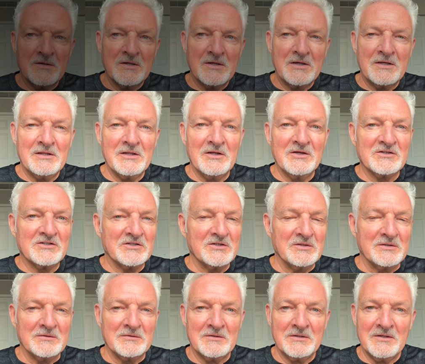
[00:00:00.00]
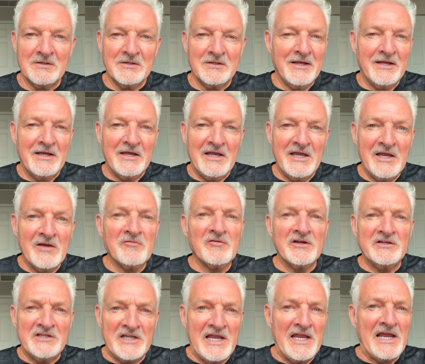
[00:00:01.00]
Listen,
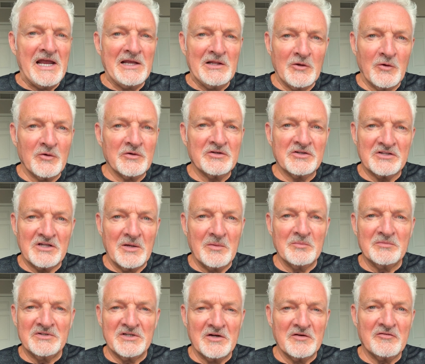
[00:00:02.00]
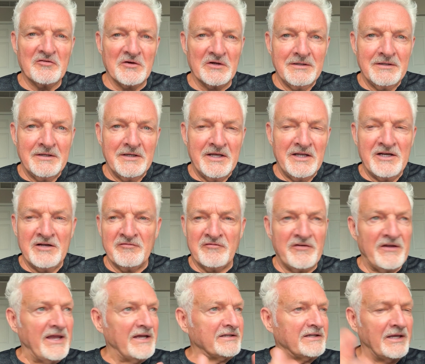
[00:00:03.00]
every day I learned something different. And in
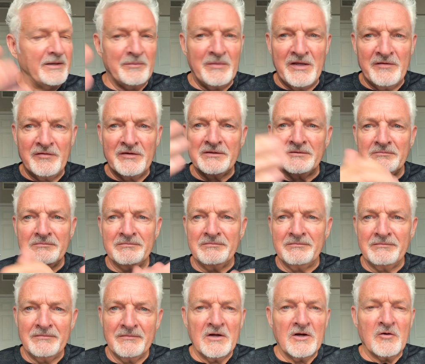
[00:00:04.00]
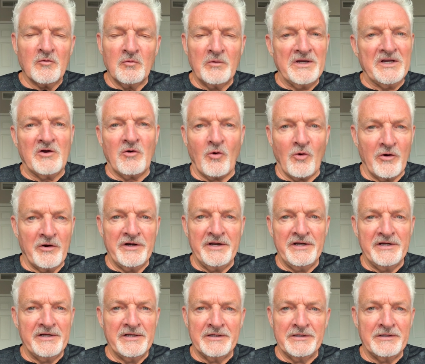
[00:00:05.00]
fact, I'm even
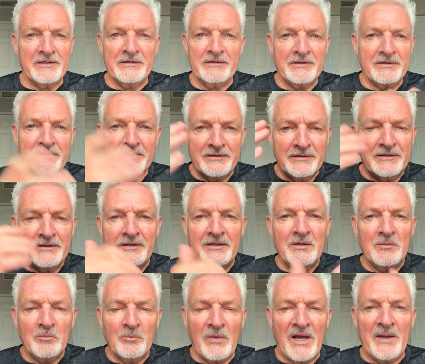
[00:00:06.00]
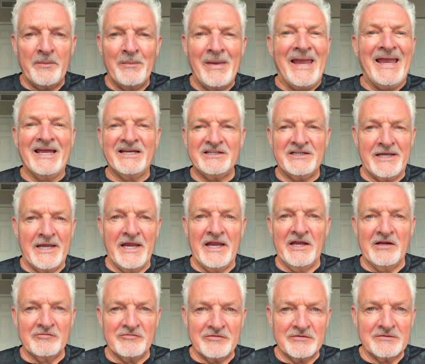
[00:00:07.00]
recording in my man
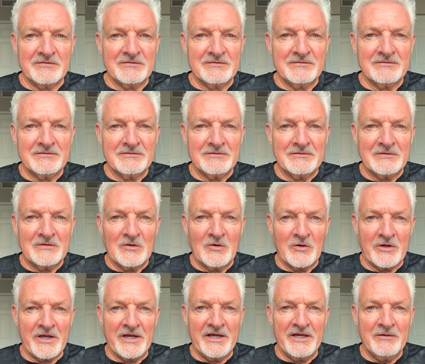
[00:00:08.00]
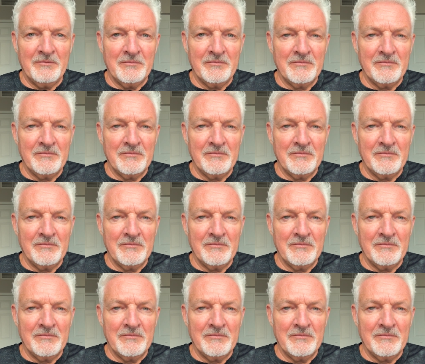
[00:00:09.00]
cave. Okay?